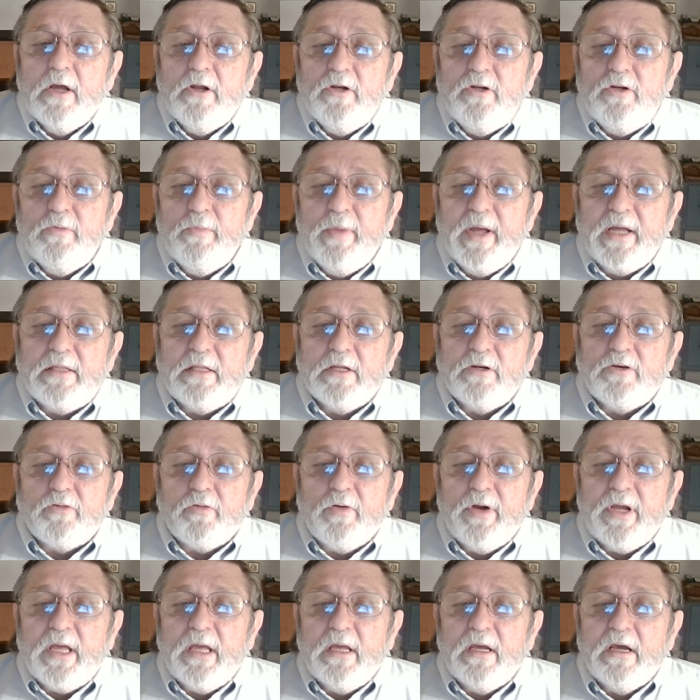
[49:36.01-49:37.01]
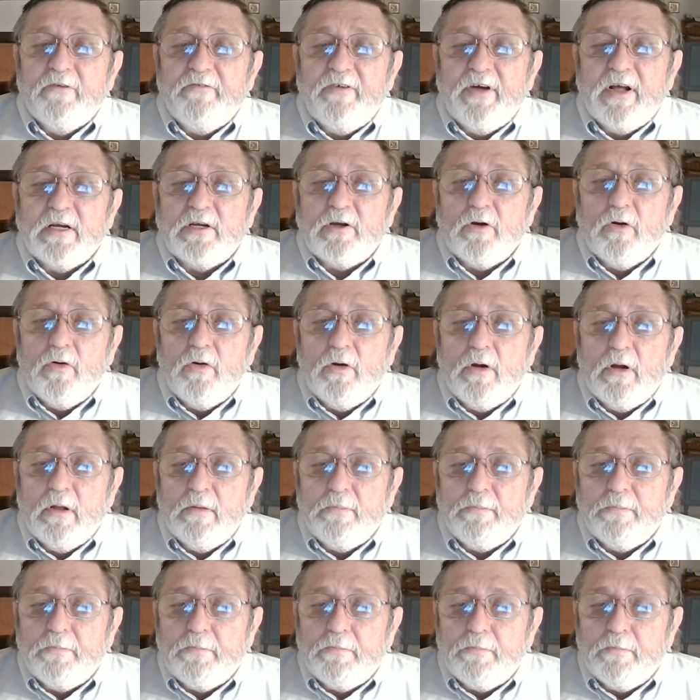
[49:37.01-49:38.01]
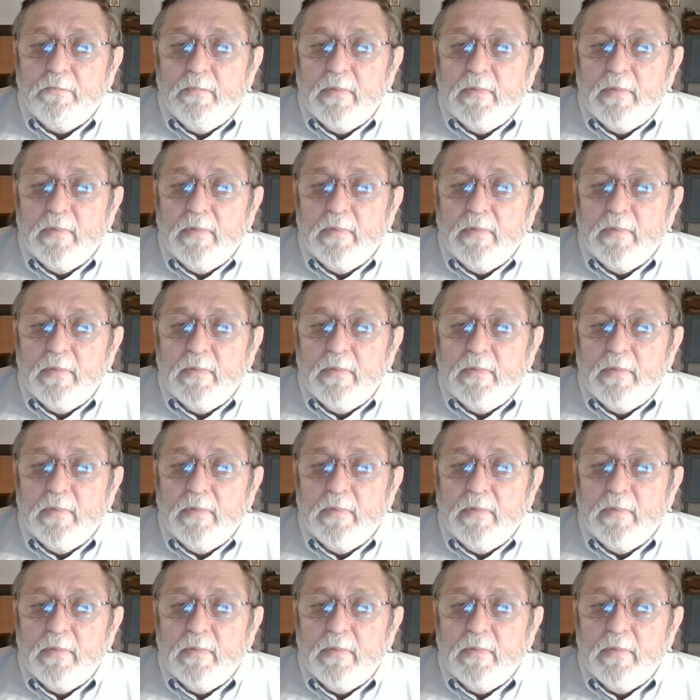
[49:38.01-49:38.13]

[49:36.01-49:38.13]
to make the drinking of alcohol